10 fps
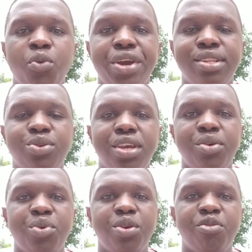way to
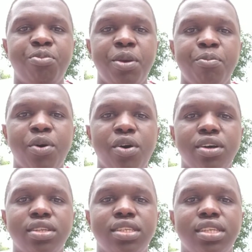get rid of
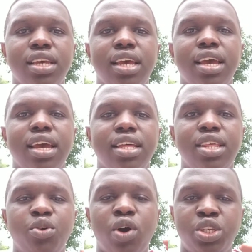pimples,
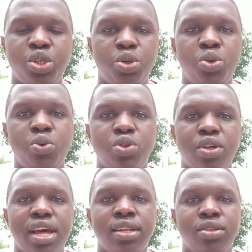what you do
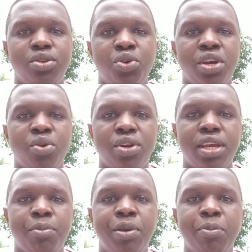so that you cannot
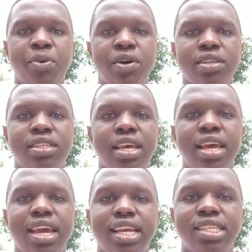get pimples,
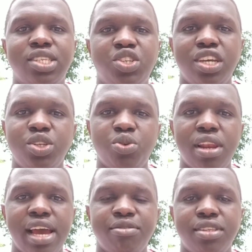is change your
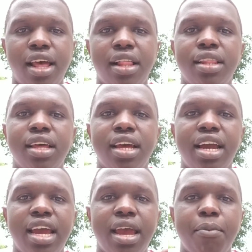lifestyle.
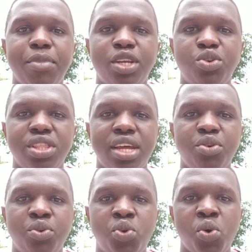Make sure that
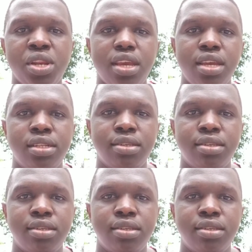you don't eat